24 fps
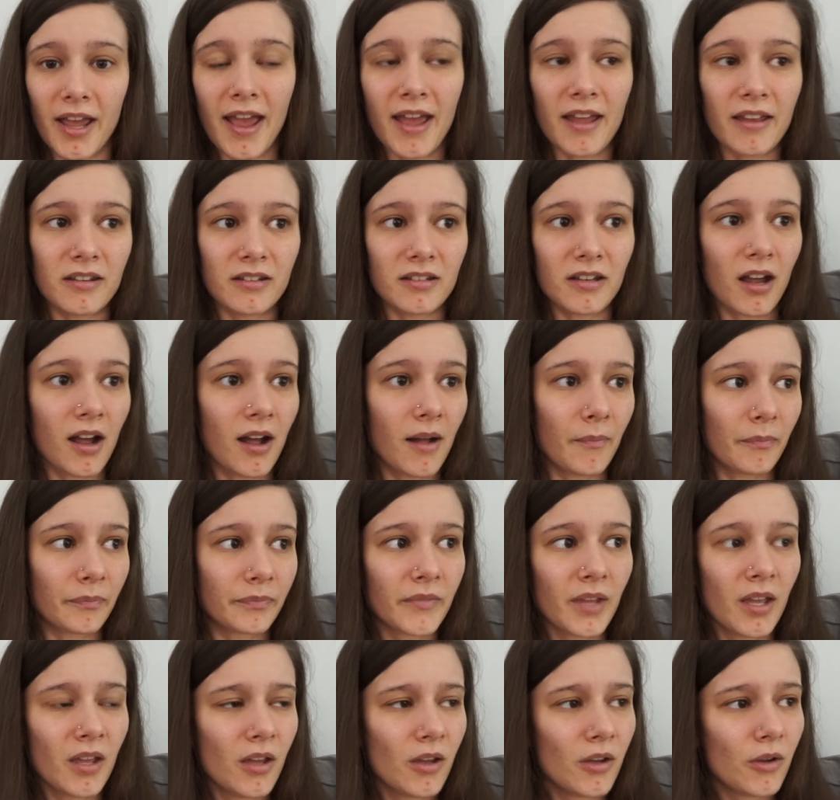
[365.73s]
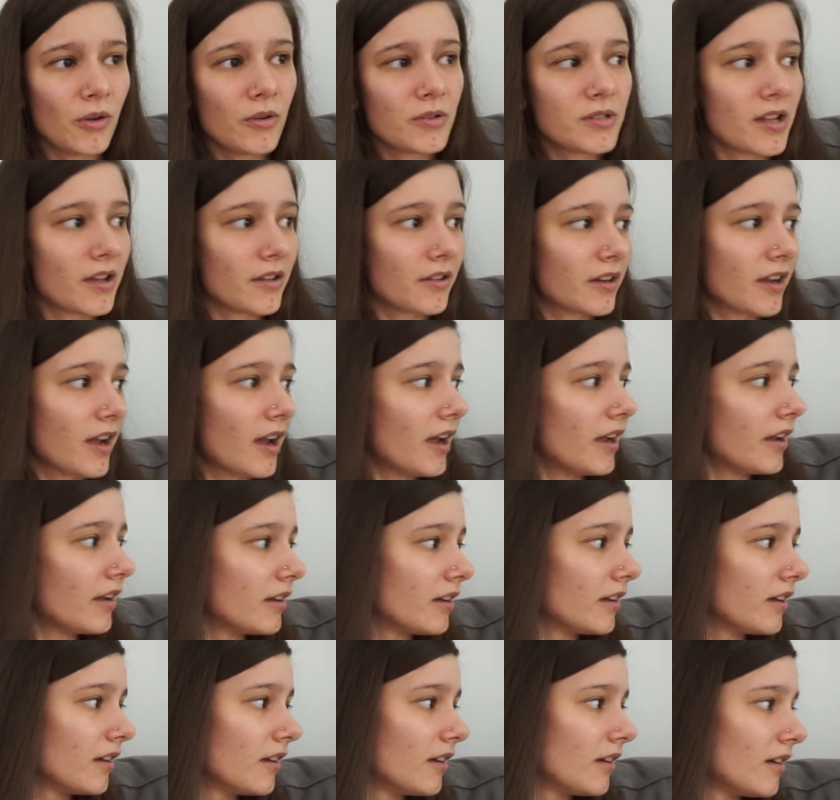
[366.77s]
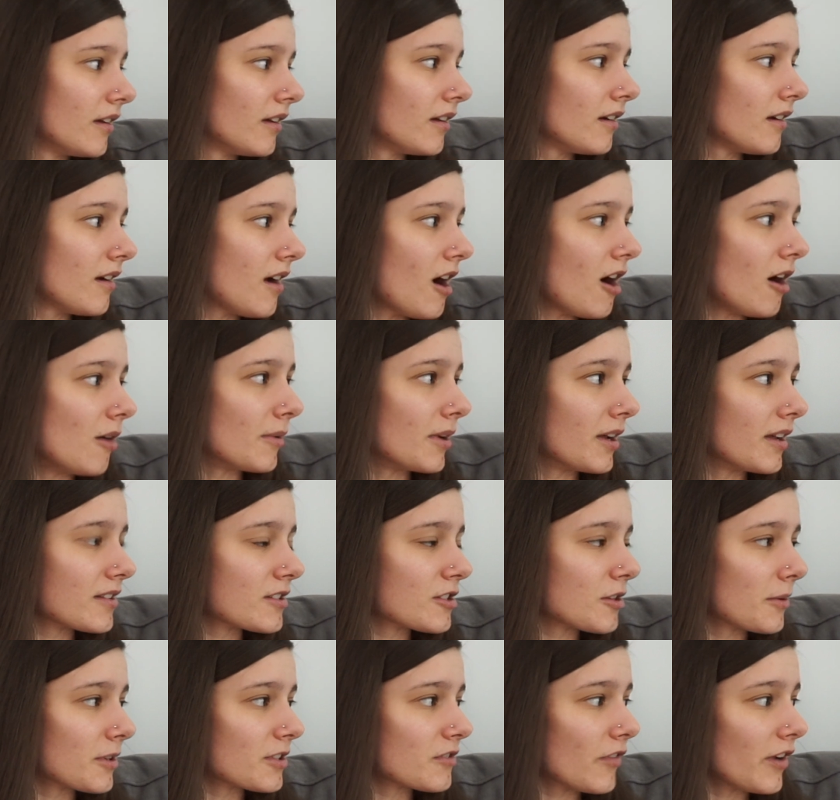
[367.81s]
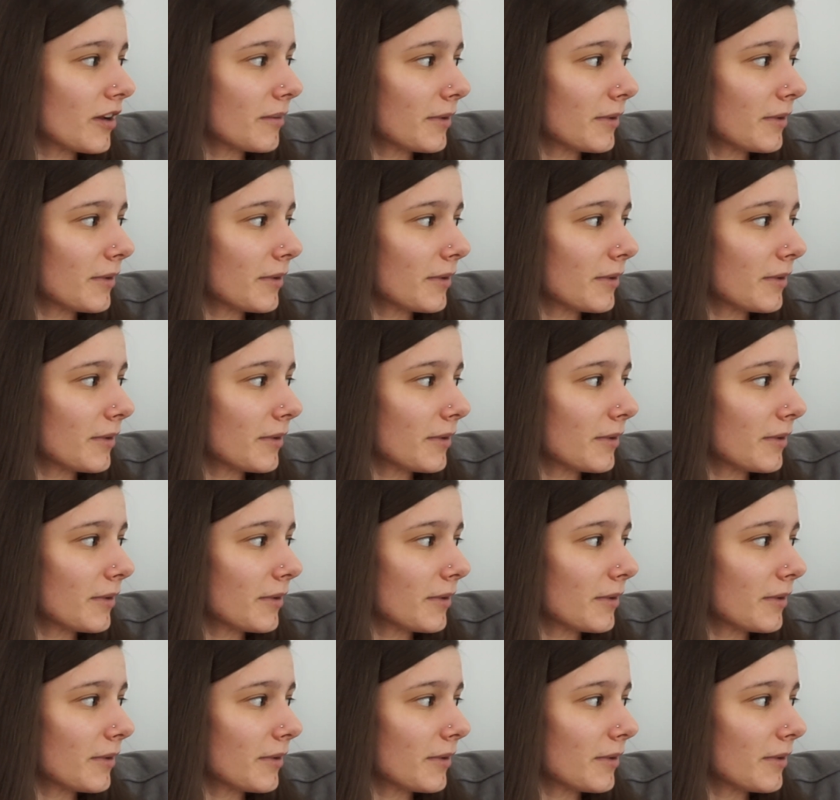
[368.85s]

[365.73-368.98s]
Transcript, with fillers: And um, who's the other guy? Oh man, it's so much fun